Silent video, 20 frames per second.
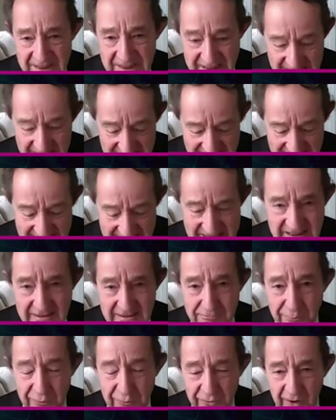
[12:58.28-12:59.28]
intelligence.
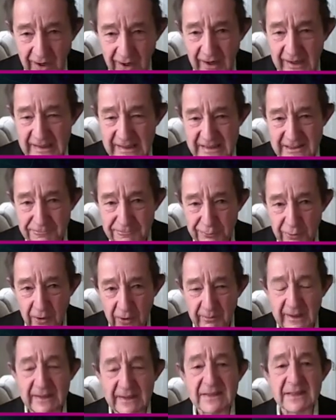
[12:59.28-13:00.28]
This is the
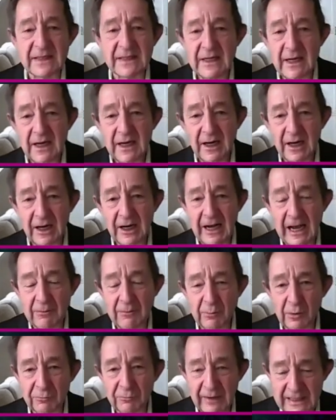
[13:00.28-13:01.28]
prize, the promise,
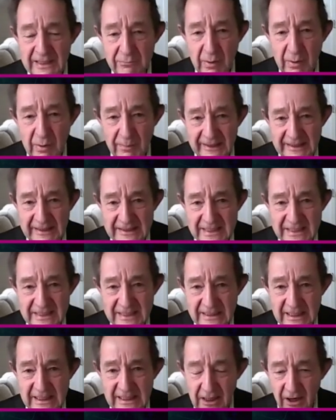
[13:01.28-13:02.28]
and we're
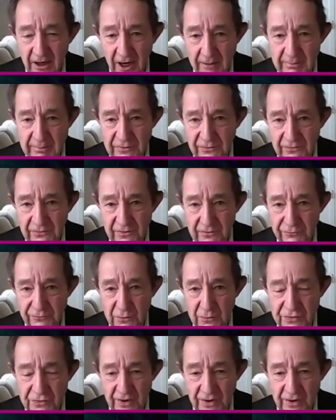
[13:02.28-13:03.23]
beginning to see it. Harbingers of the